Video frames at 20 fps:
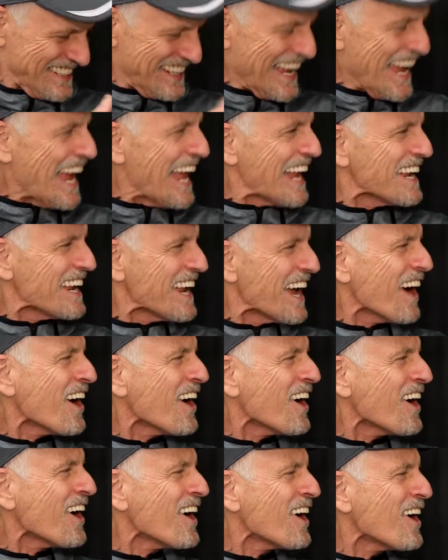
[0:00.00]

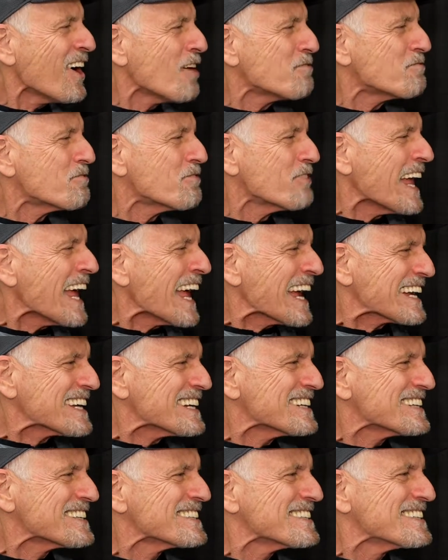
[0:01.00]
Hello, Flick.
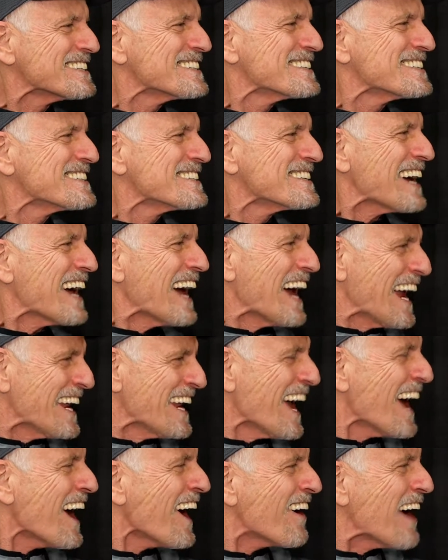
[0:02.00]
I
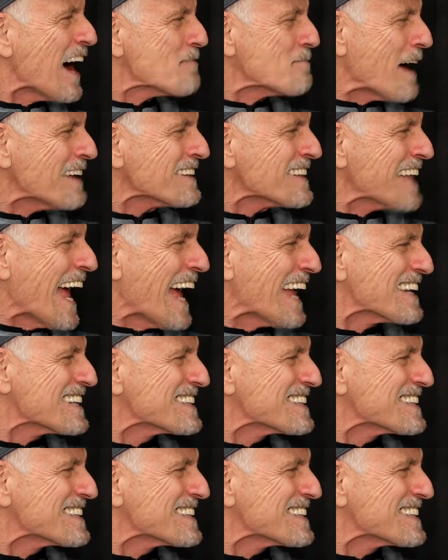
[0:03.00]
know, how about that?